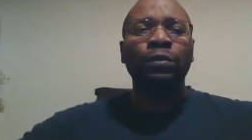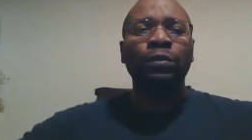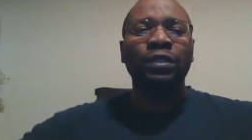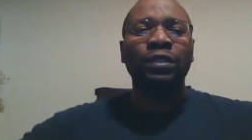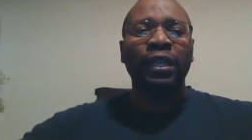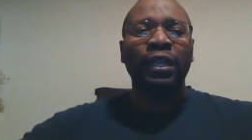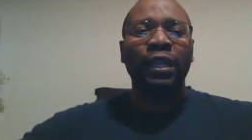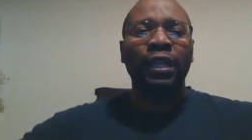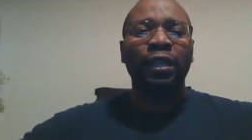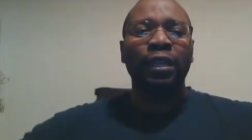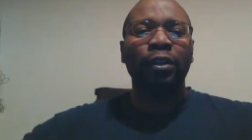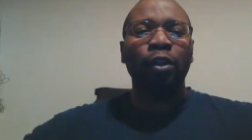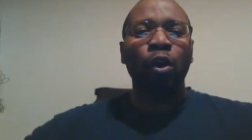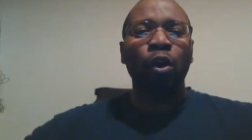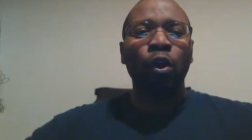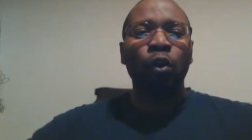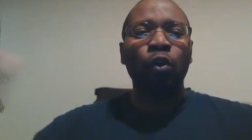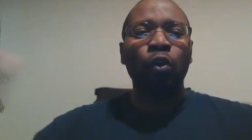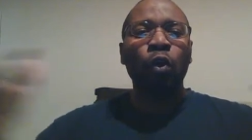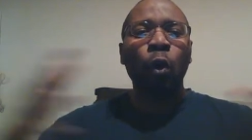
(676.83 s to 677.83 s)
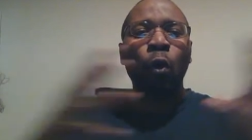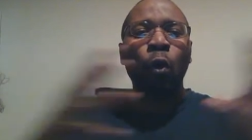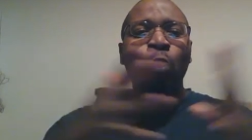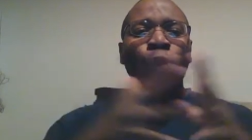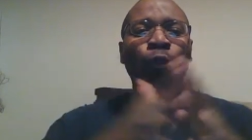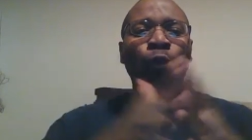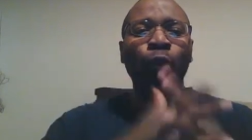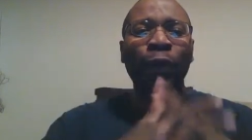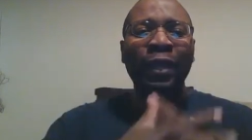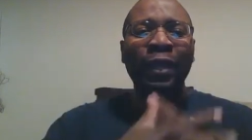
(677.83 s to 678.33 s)
and gold
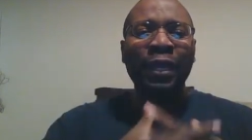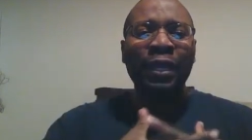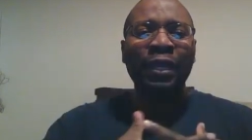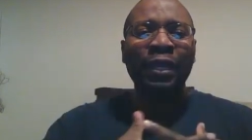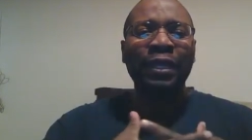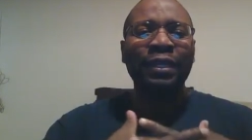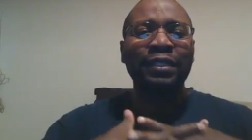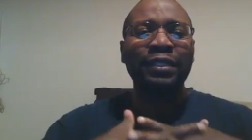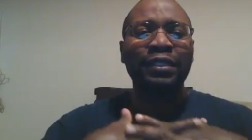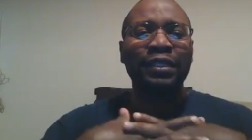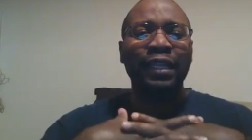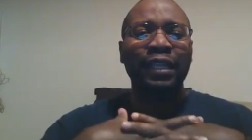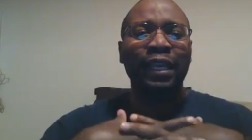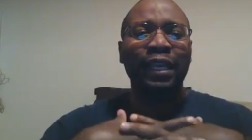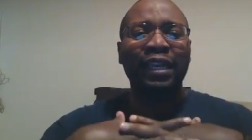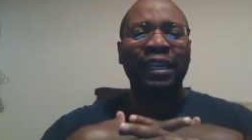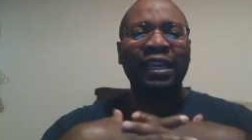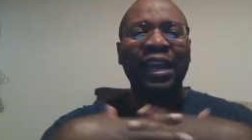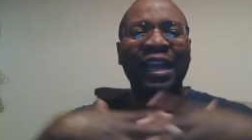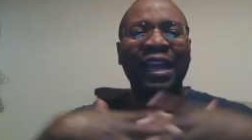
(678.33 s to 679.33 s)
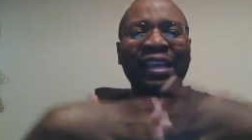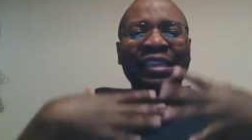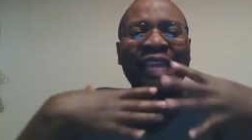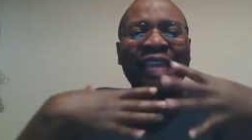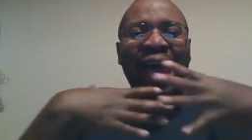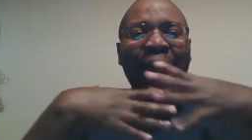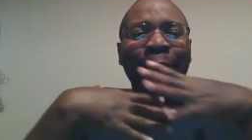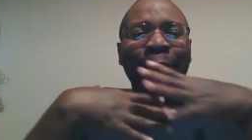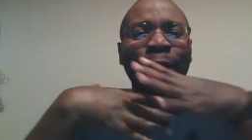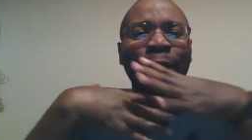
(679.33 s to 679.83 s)
rings and
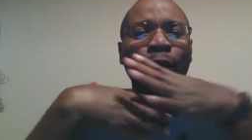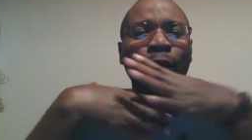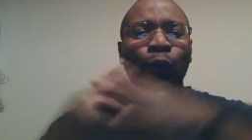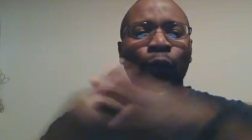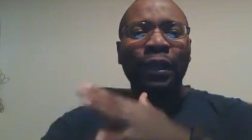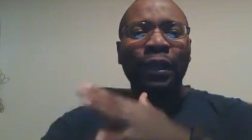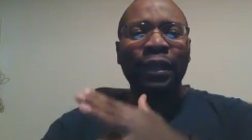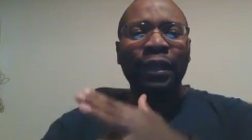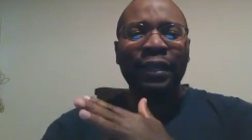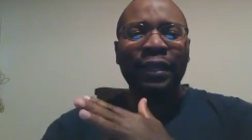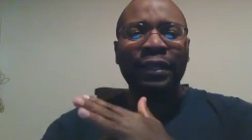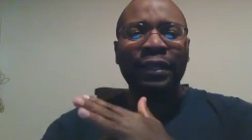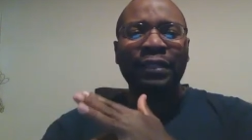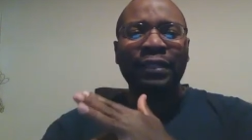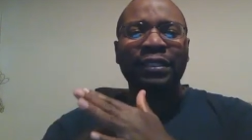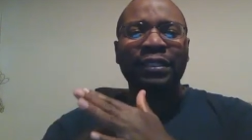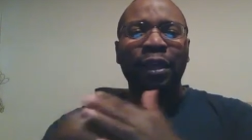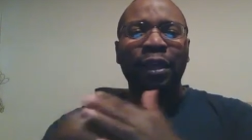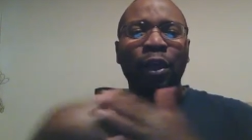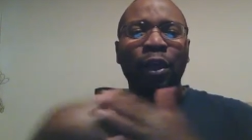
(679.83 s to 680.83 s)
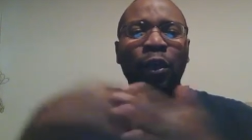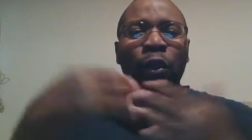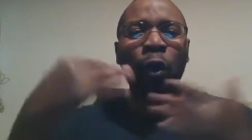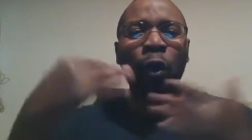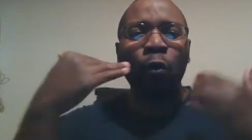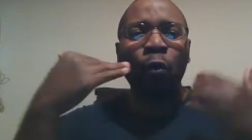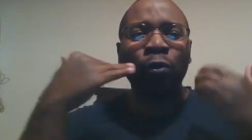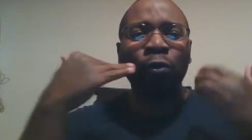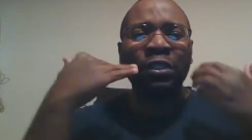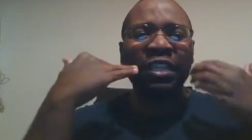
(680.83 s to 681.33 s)
diamond rings,
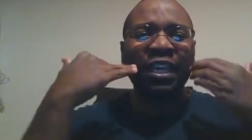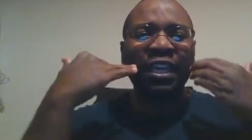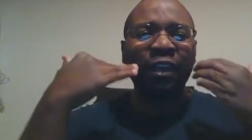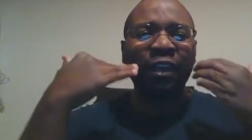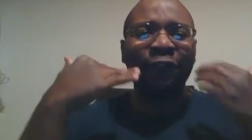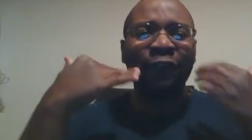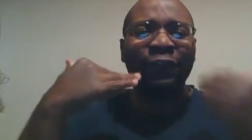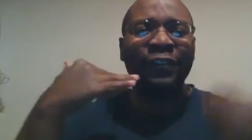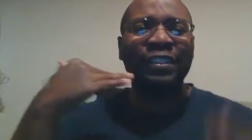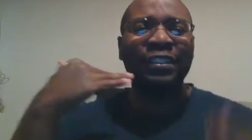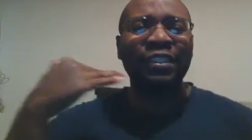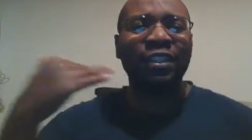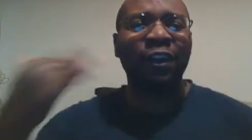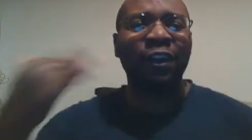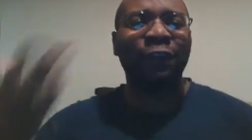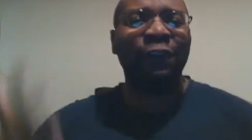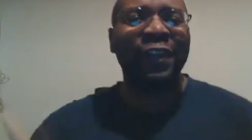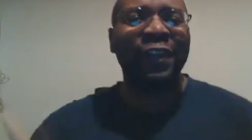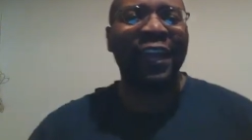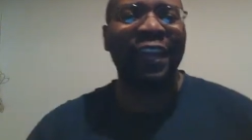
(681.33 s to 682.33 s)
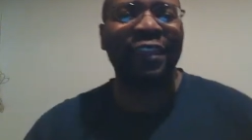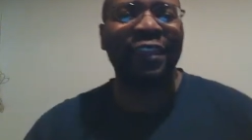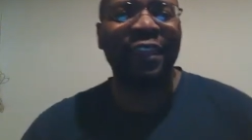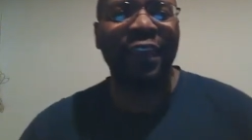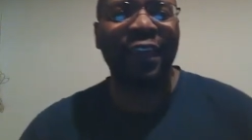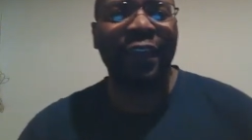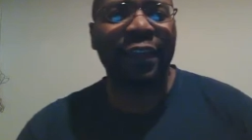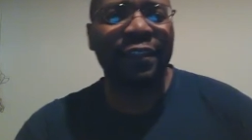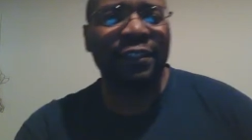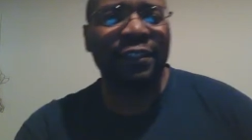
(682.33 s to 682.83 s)
gold teeth, and stuff like
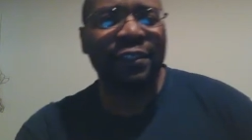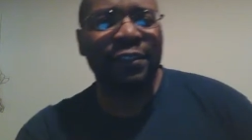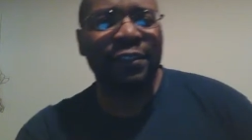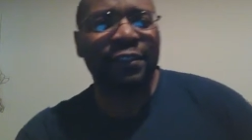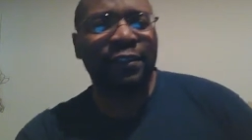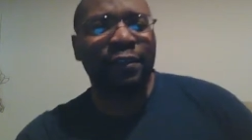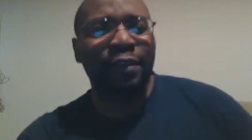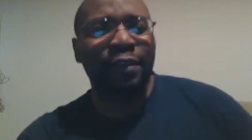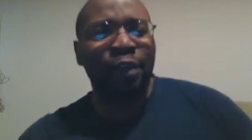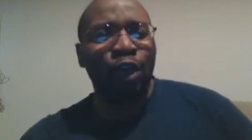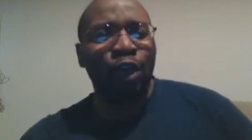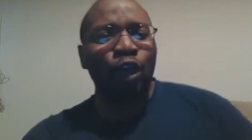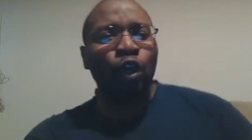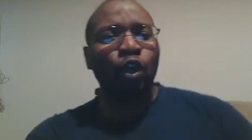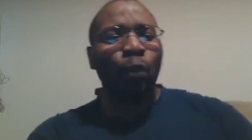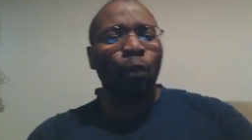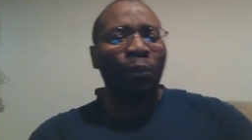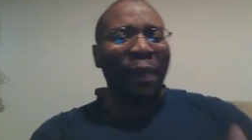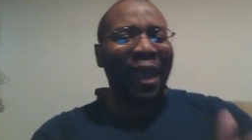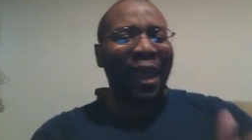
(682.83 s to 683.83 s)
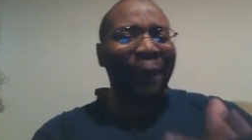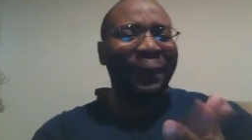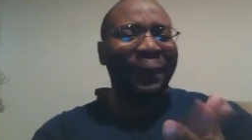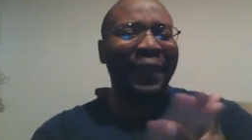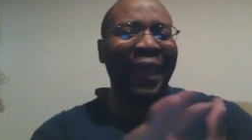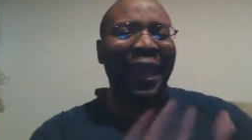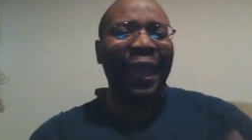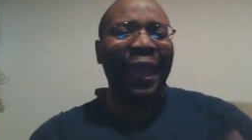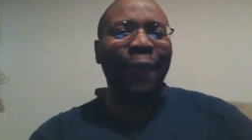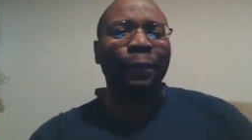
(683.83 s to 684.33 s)
that. You may be
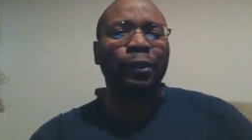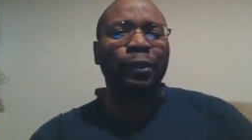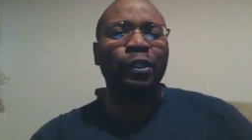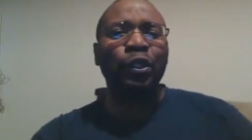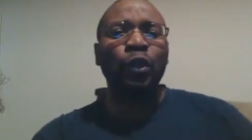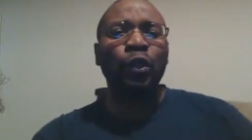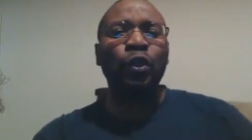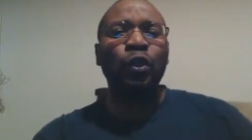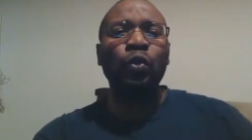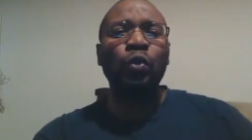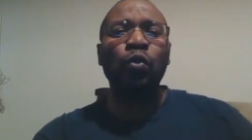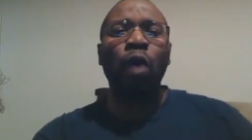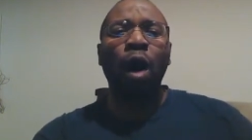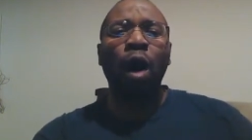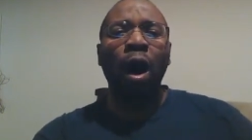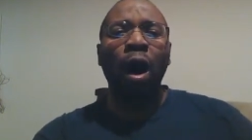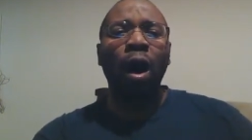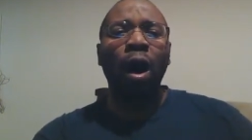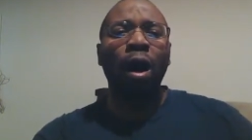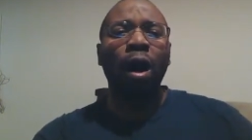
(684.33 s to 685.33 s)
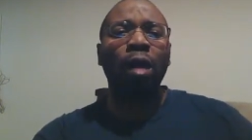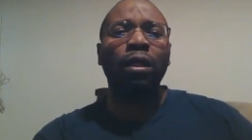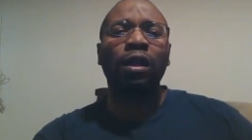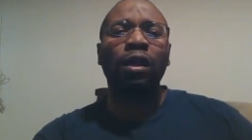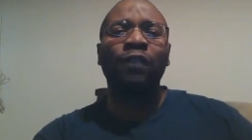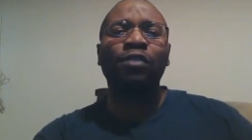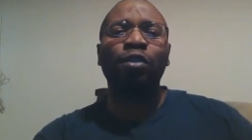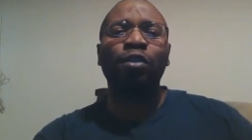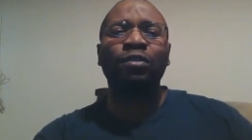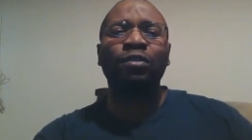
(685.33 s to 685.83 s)
able to do all of
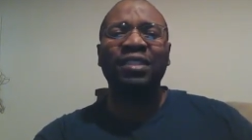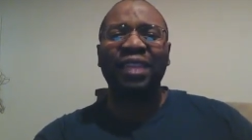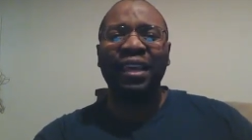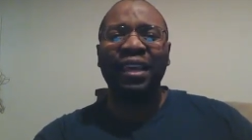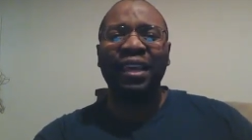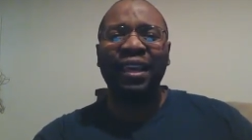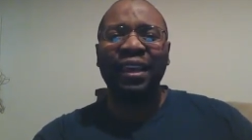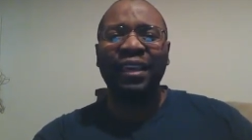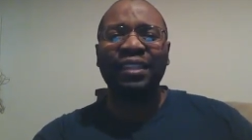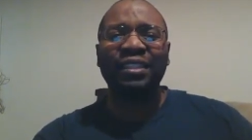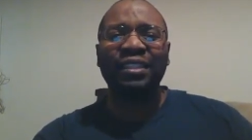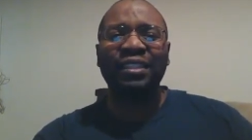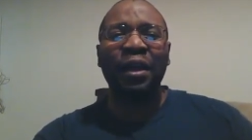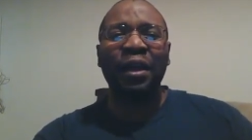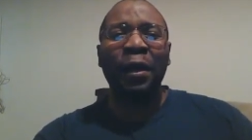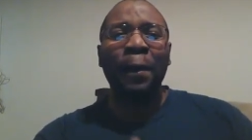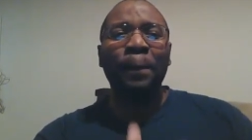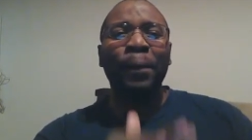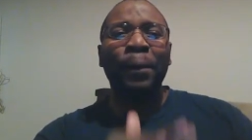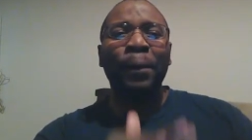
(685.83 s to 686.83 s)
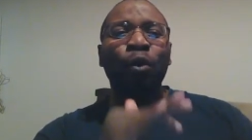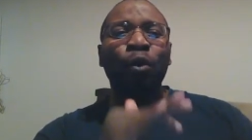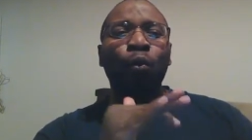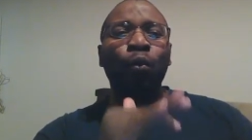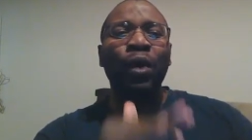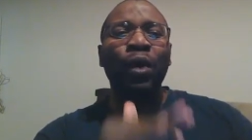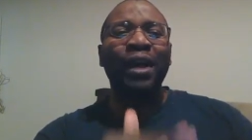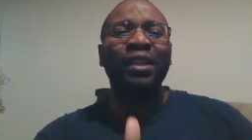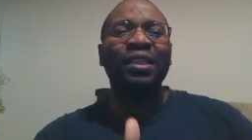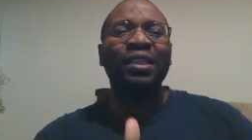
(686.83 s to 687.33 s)
those things, but
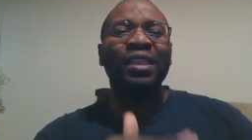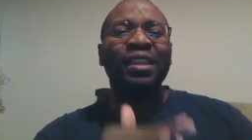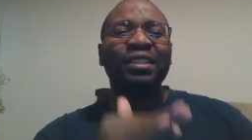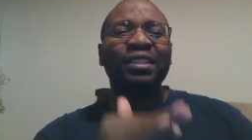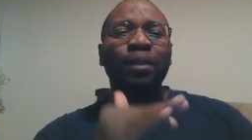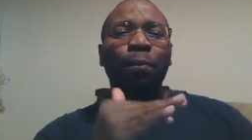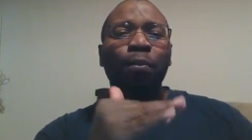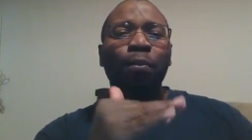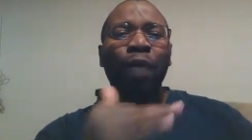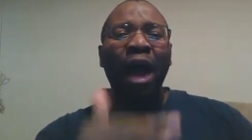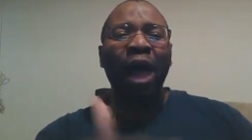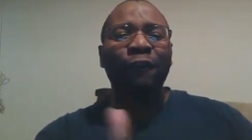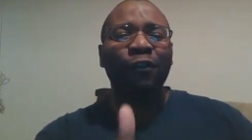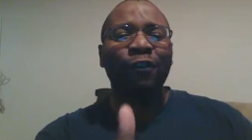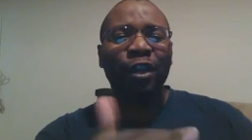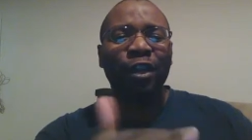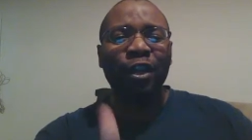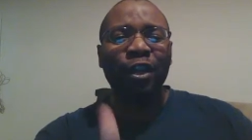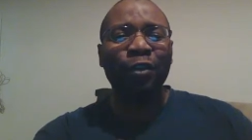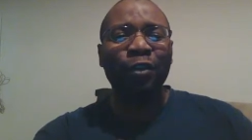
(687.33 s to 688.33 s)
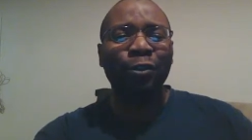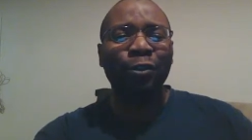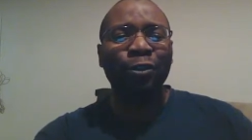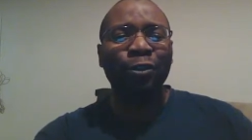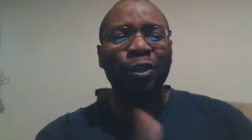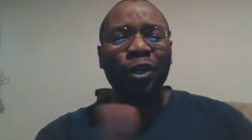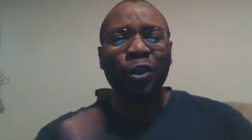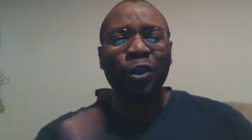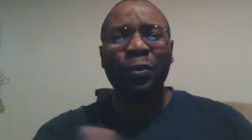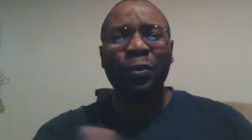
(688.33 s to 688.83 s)
what does it profit you to
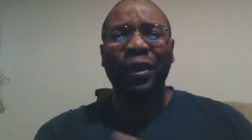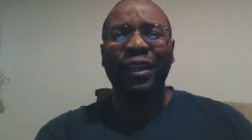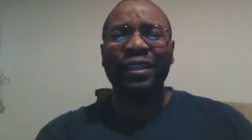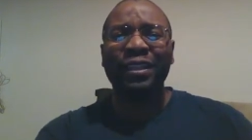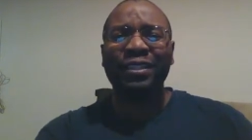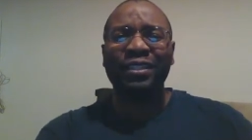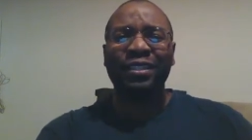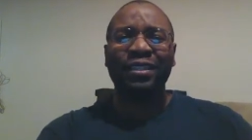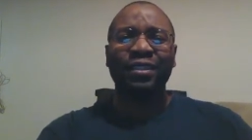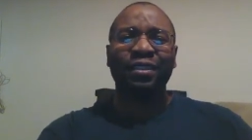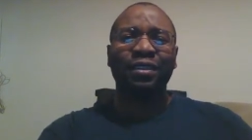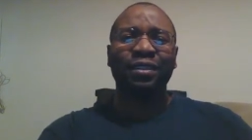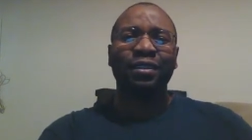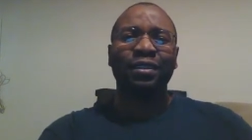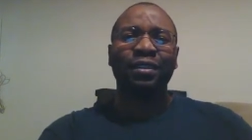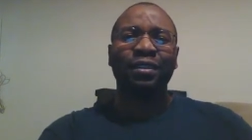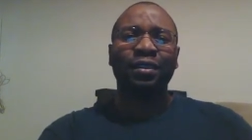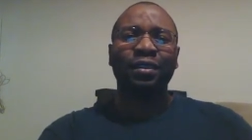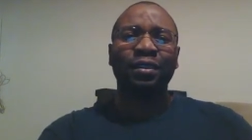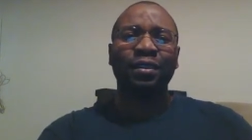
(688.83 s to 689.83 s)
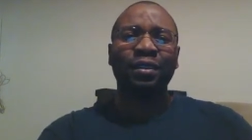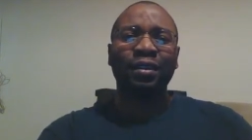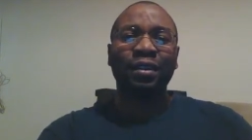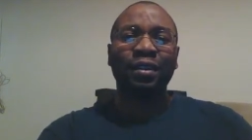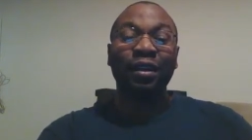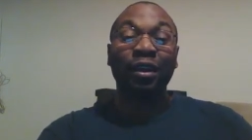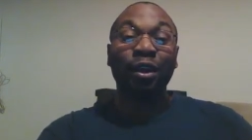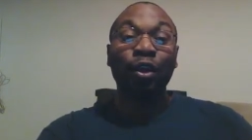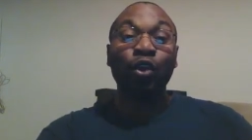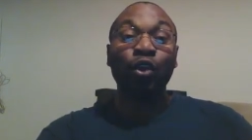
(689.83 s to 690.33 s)
do it?
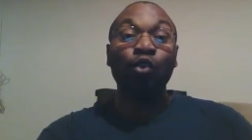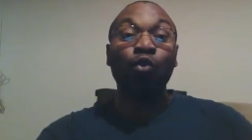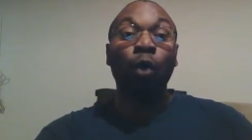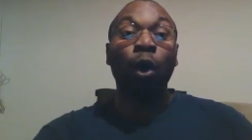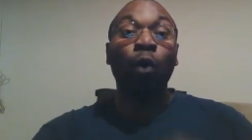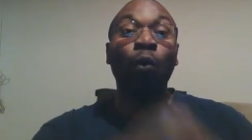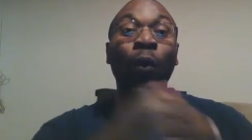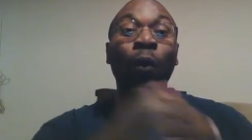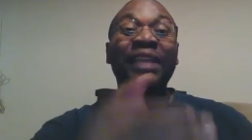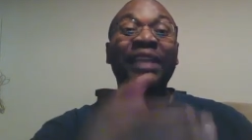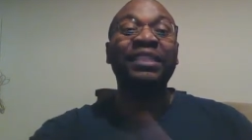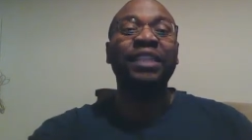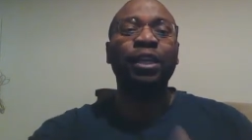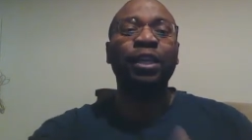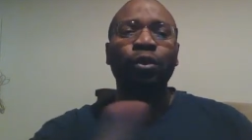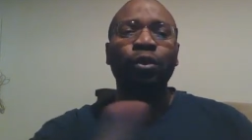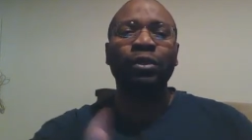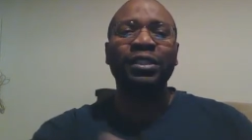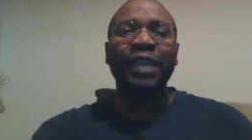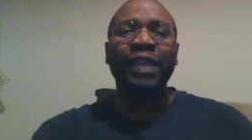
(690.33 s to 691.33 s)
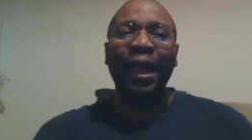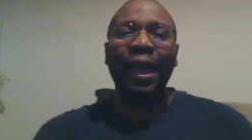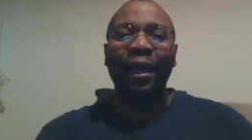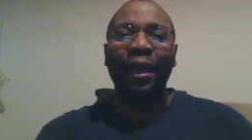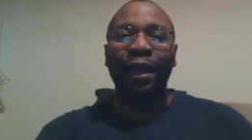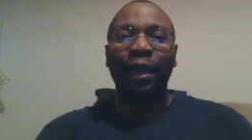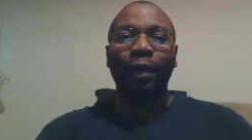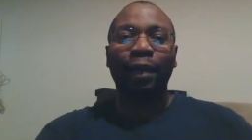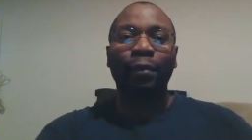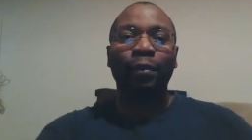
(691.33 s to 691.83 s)
You are wasting your
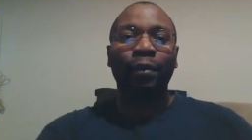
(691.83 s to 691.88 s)
time.